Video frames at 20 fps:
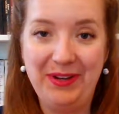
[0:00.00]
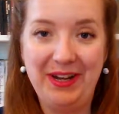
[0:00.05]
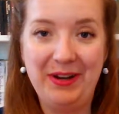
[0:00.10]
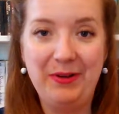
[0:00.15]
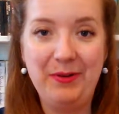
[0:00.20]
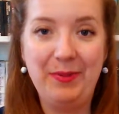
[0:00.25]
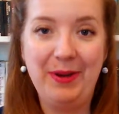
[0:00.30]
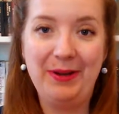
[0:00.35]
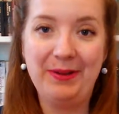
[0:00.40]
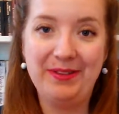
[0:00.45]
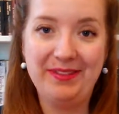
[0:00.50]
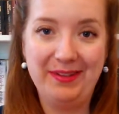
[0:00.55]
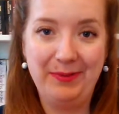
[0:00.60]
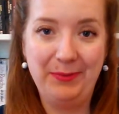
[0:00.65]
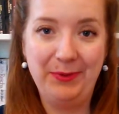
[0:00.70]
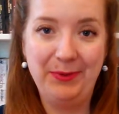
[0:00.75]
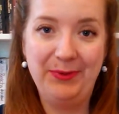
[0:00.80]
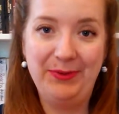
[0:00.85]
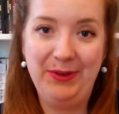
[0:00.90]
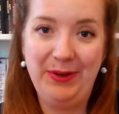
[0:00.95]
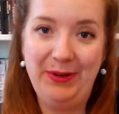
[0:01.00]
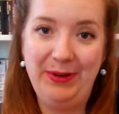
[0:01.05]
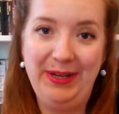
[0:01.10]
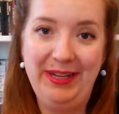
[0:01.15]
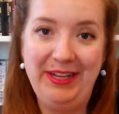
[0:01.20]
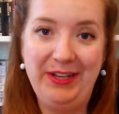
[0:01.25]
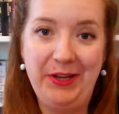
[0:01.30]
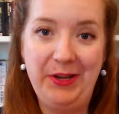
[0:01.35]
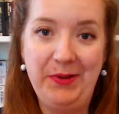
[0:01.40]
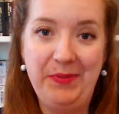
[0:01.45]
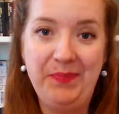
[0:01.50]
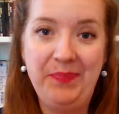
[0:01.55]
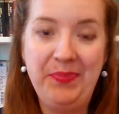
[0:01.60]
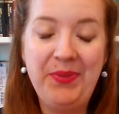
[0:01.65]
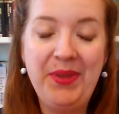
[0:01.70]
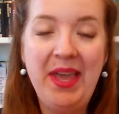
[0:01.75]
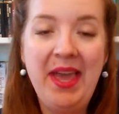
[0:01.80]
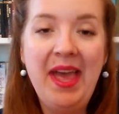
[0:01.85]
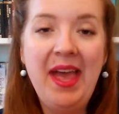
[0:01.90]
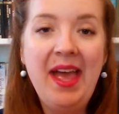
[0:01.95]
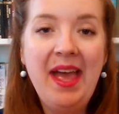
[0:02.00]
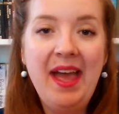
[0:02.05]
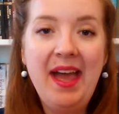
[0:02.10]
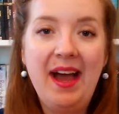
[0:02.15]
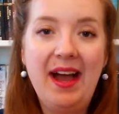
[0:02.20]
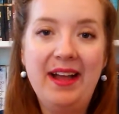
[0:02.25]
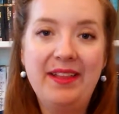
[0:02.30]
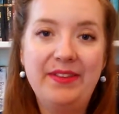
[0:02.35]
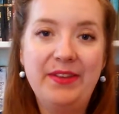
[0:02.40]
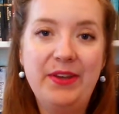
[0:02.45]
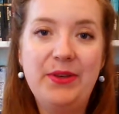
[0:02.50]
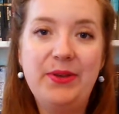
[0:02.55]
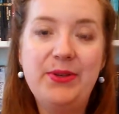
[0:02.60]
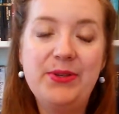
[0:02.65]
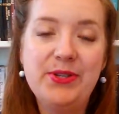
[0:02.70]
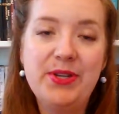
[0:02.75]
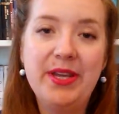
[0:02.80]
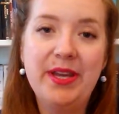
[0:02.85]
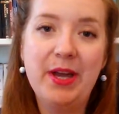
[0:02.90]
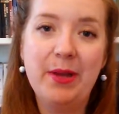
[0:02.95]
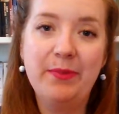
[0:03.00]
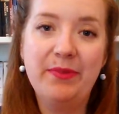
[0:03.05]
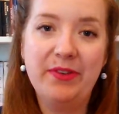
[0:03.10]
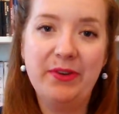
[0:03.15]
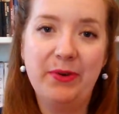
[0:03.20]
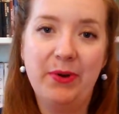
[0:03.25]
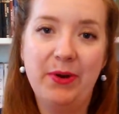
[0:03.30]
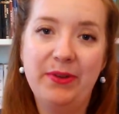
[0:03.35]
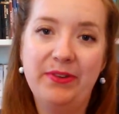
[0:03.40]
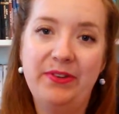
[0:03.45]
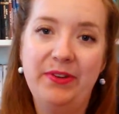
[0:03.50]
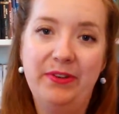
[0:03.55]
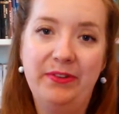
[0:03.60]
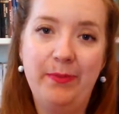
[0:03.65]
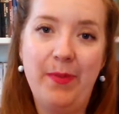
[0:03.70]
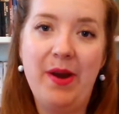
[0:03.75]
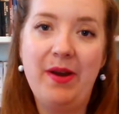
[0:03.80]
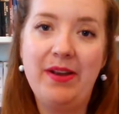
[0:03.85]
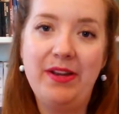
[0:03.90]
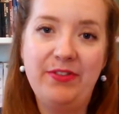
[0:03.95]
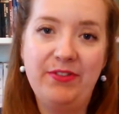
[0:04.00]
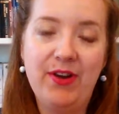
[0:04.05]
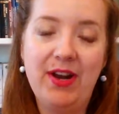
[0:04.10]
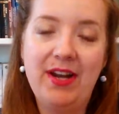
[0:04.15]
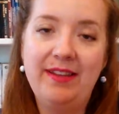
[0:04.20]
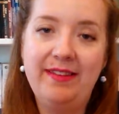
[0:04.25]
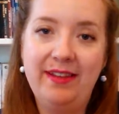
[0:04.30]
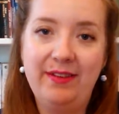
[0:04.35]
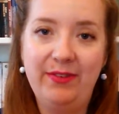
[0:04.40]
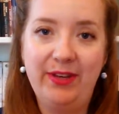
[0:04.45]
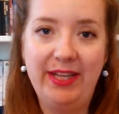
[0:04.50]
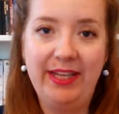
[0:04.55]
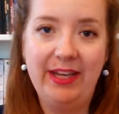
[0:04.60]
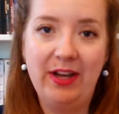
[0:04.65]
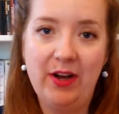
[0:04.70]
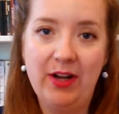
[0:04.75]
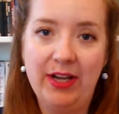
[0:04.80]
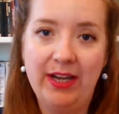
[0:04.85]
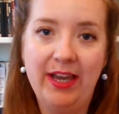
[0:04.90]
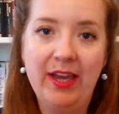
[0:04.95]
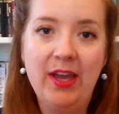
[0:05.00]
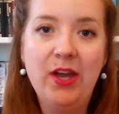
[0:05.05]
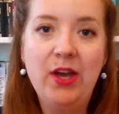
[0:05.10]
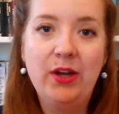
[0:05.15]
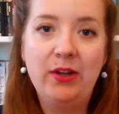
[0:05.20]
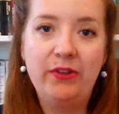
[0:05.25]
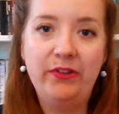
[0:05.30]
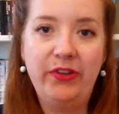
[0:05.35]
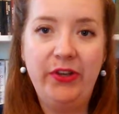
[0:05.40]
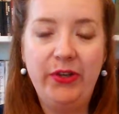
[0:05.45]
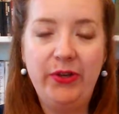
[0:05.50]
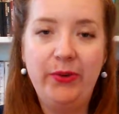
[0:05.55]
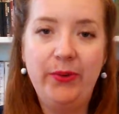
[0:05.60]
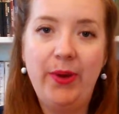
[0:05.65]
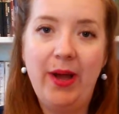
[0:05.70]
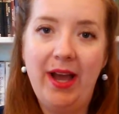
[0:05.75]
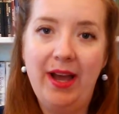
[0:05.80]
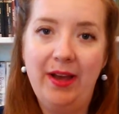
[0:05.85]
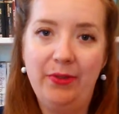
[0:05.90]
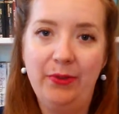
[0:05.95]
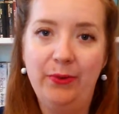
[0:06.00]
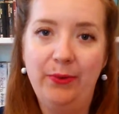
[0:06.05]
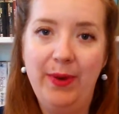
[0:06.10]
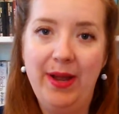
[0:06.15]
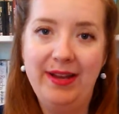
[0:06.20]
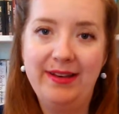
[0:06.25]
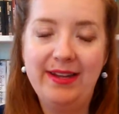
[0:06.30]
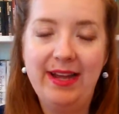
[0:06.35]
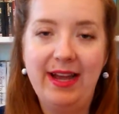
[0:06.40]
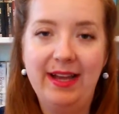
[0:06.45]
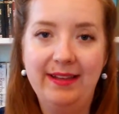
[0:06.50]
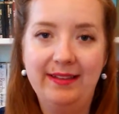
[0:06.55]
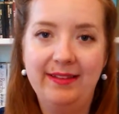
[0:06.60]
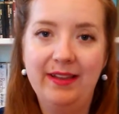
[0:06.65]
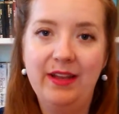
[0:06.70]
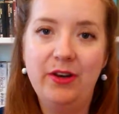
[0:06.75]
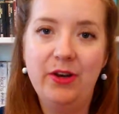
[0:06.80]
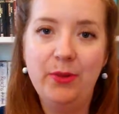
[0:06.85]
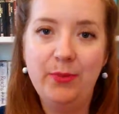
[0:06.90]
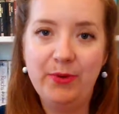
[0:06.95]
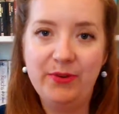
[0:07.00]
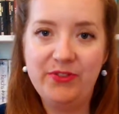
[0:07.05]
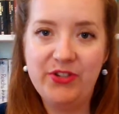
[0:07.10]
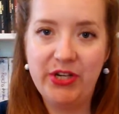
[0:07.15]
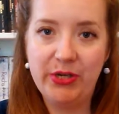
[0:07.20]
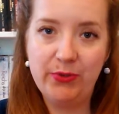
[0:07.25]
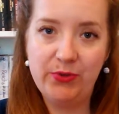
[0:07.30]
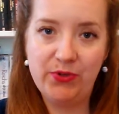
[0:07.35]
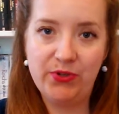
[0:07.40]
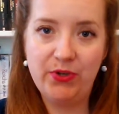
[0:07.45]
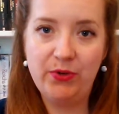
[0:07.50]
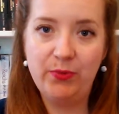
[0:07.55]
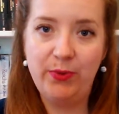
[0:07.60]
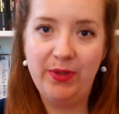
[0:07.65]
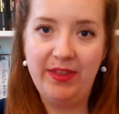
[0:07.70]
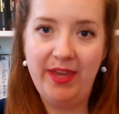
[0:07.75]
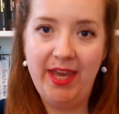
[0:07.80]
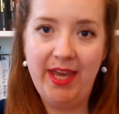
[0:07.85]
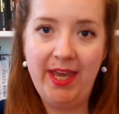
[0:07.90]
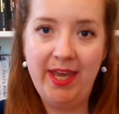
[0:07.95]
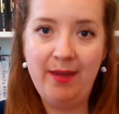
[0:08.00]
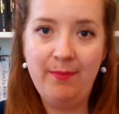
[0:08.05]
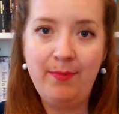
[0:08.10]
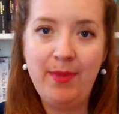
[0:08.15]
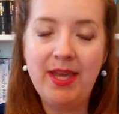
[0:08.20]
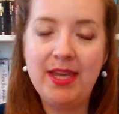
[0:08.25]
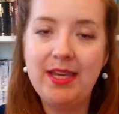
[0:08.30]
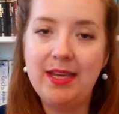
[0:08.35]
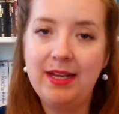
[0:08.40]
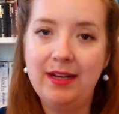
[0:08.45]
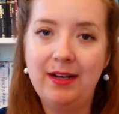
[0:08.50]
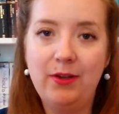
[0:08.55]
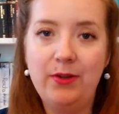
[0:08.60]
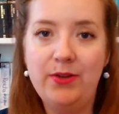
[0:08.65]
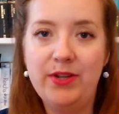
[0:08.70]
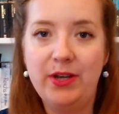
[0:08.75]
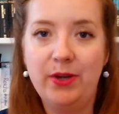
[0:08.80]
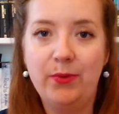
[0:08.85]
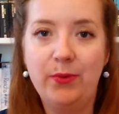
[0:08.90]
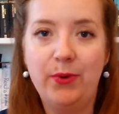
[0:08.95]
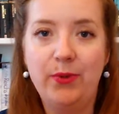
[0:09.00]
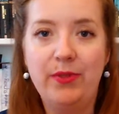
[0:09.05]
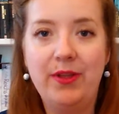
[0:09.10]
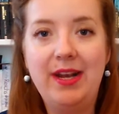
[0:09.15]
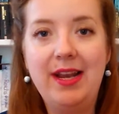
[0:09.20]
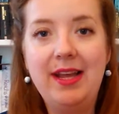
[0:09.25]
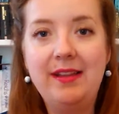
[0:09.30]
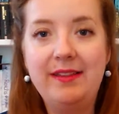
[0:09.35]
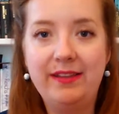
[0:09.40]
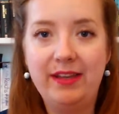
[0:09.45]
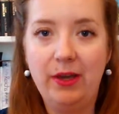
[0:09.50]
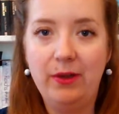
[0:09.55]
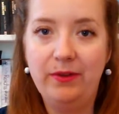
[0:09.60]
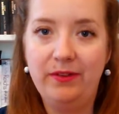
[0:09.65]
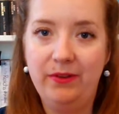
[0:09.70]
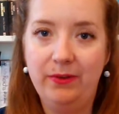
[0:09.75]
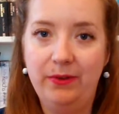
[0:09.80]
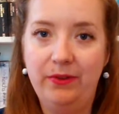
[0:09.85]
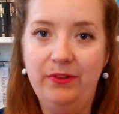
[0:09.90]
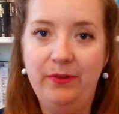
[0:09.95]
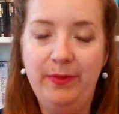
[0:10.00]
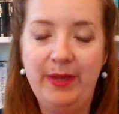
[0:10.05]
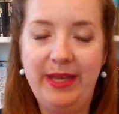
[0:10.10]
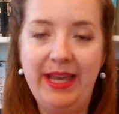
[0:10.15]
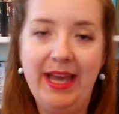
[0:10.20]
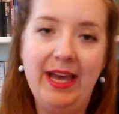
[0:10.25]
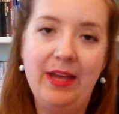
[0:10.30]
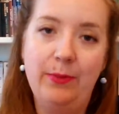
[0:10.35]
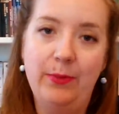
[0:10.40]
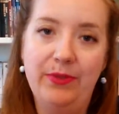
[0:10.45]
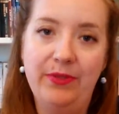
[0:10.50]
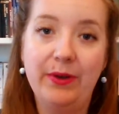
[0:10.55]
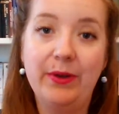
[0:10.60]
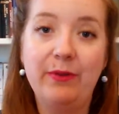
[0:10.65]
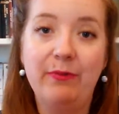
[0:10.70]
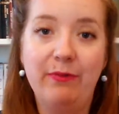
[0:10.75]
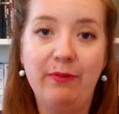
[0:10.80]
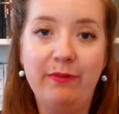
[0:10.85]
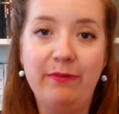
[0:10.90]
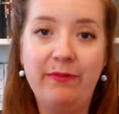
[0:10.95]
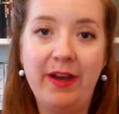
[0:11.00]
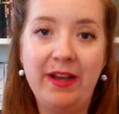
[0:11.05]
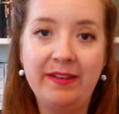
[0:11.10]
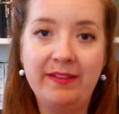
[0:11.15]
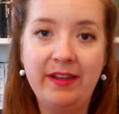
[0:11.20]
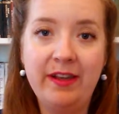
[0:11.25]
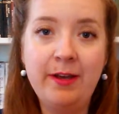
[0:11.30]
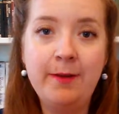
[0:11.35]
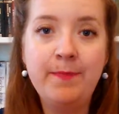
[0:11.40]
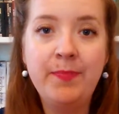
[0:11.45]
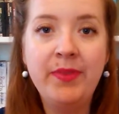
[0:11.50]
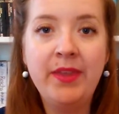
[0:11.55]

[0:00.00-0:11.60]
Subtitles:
out about someone totally new. And so she comes across and is married relatively young to Ethelred, has a number of children with him, including one that later goes on to be Edward the Confessor.